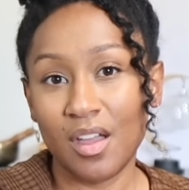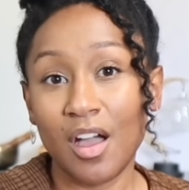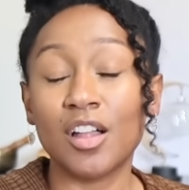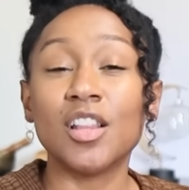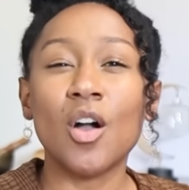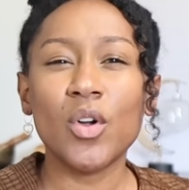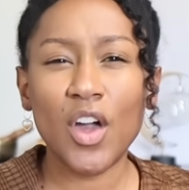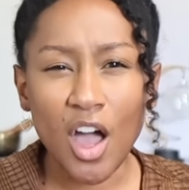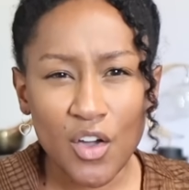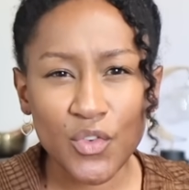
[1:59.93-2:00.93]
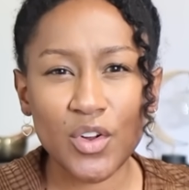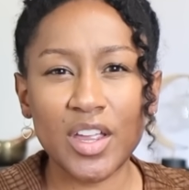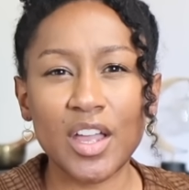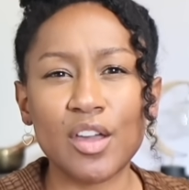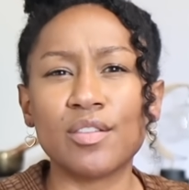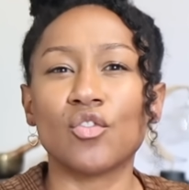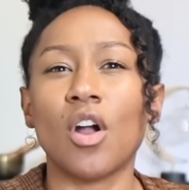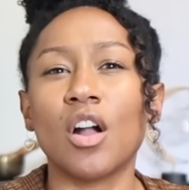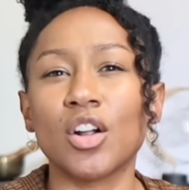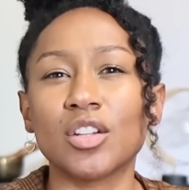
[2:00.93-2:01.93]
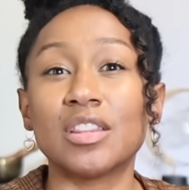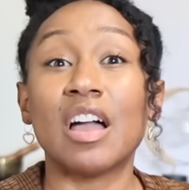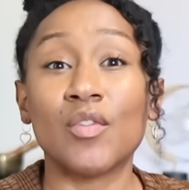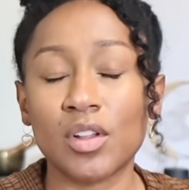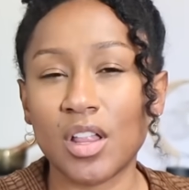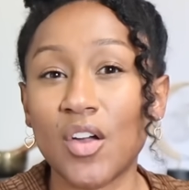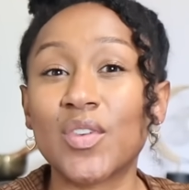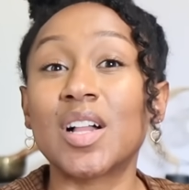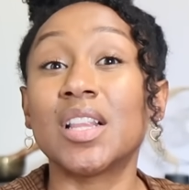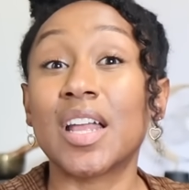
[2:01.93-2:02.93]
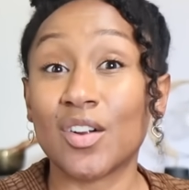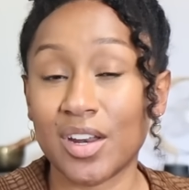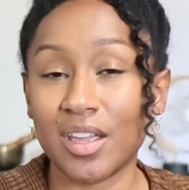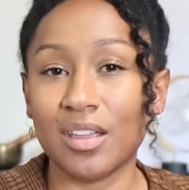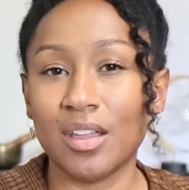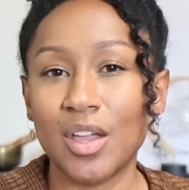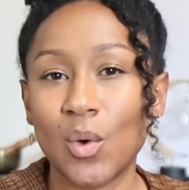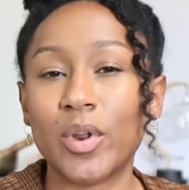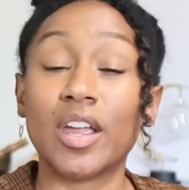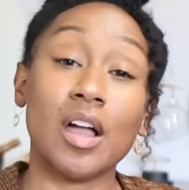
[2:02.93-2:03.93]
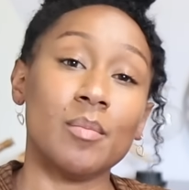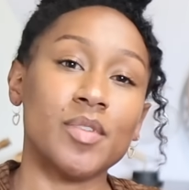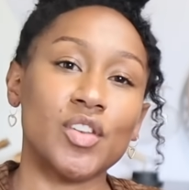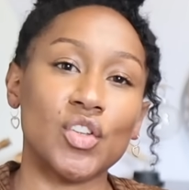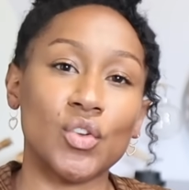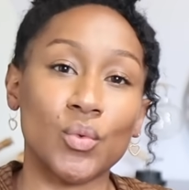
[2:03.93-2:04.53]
along with offering a stronger level of clarity when it comes to